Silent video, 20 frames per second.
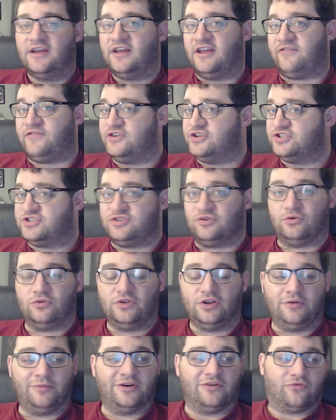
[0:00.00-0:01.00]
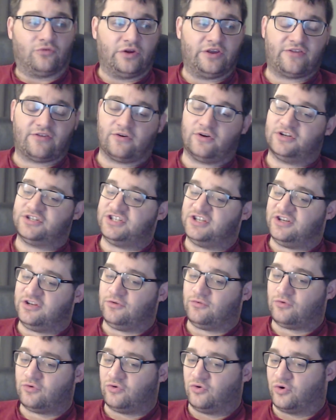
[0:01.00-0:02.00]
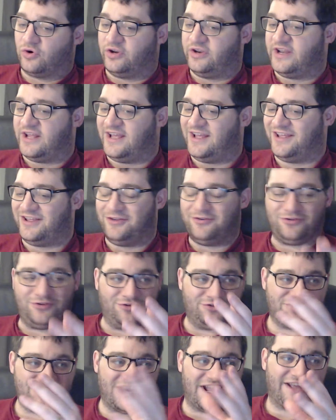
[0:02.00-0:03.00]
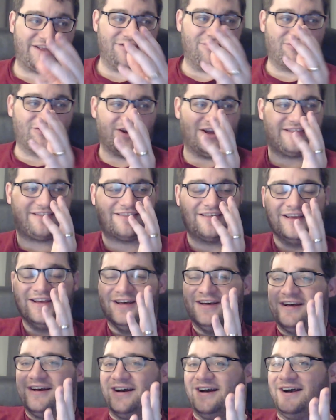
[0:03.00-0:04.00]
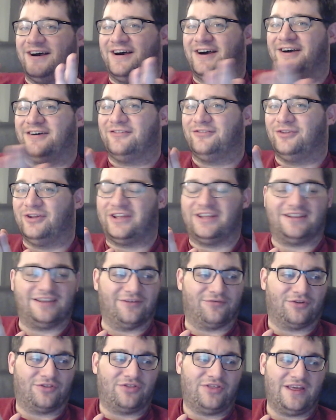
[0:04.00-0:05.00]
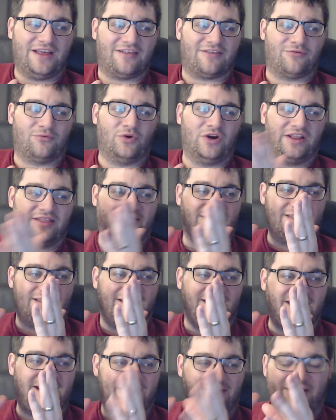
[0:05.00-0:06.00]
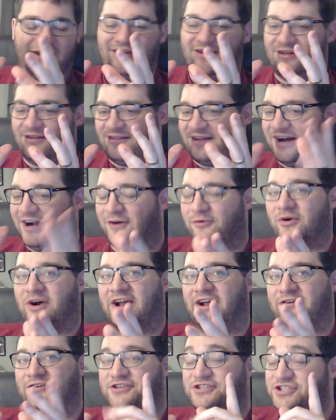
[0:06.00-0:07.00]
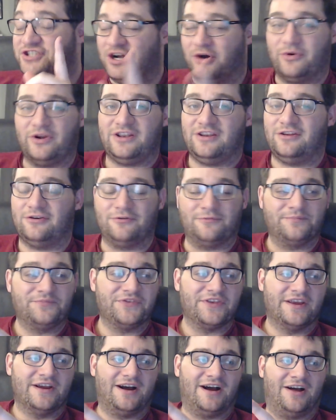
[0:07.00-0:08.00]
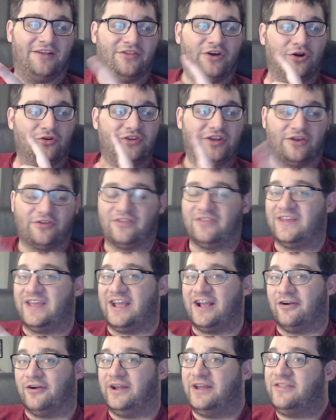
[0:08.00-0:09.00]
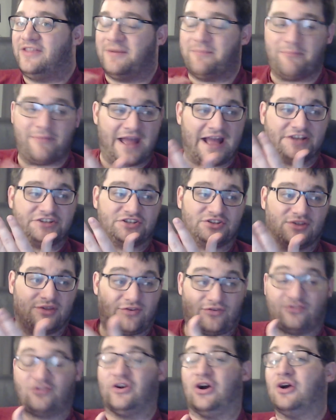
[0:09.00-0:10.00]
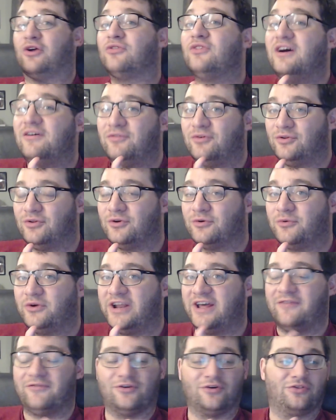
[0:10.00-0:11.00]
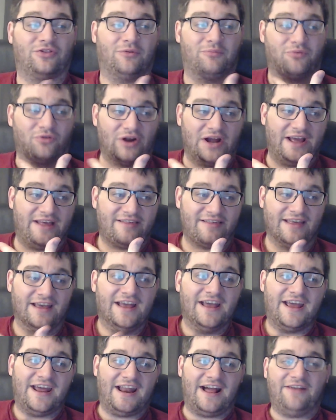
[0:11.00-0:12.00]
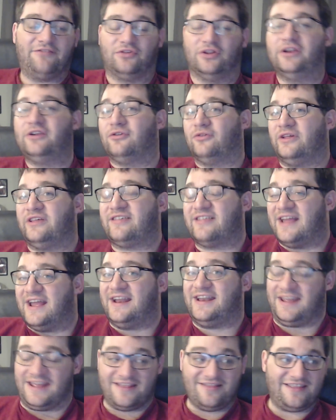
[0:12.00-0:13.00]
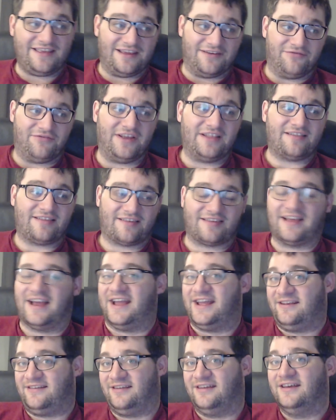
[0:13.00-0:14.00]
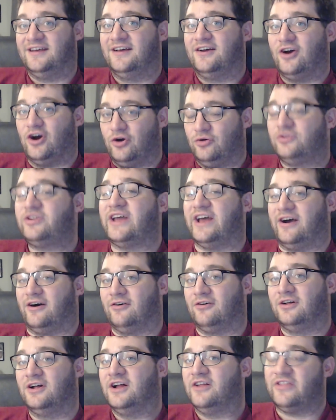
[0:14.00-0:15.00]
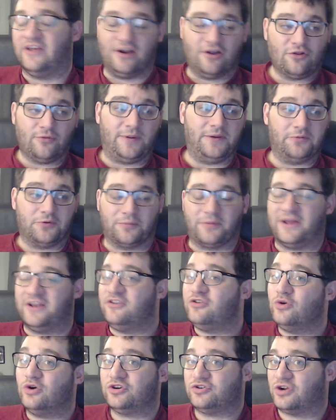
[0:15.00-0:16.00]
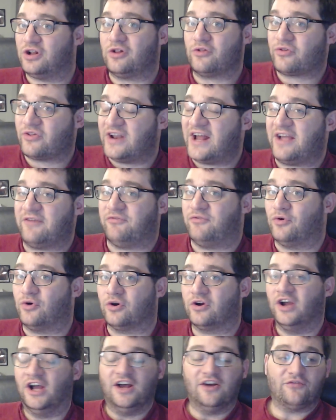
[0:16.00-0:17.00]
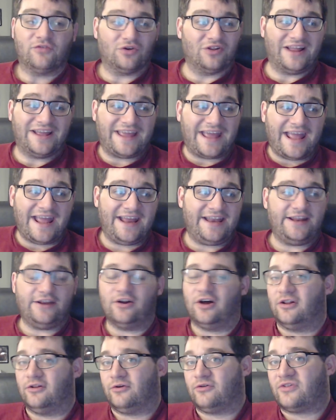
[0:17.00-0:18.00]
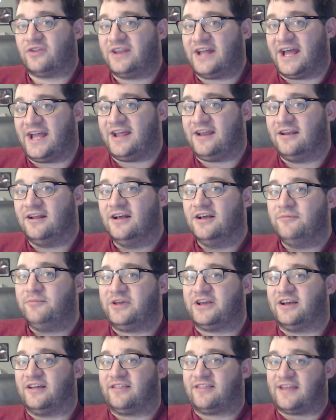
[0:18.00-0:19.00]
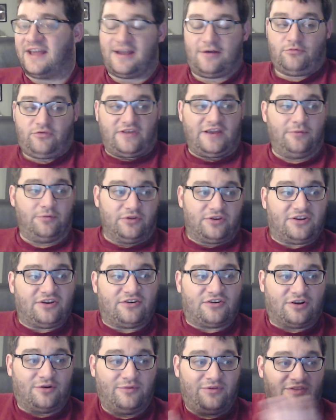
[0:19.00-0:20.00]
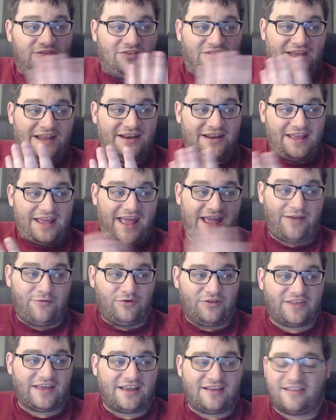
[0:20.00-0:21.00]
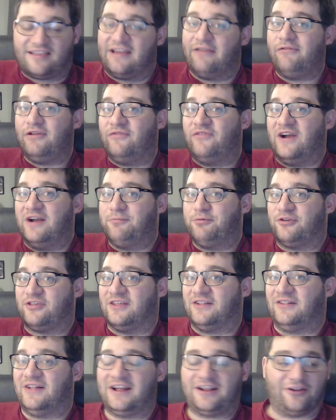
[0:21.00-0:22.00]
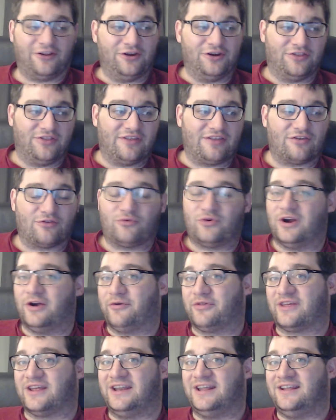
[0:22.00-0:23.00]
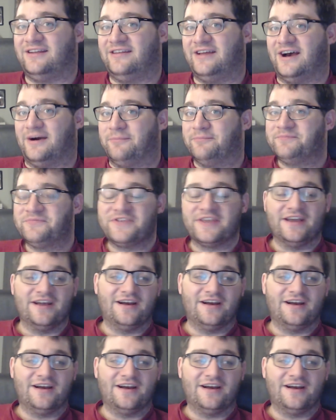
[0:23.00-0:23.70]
if you just do a little bit of research and you coordinate, you check, you cross, look at different things, what the area Hotwire is showing you, the hotels in the area that match the star level or whatever, the price. And I've literally stayed in the event site hotel that other people were paying $200 a night for like $80 a night, because I was able to determine that, hey, it was like a 75% likelihood this is where I was going to end up.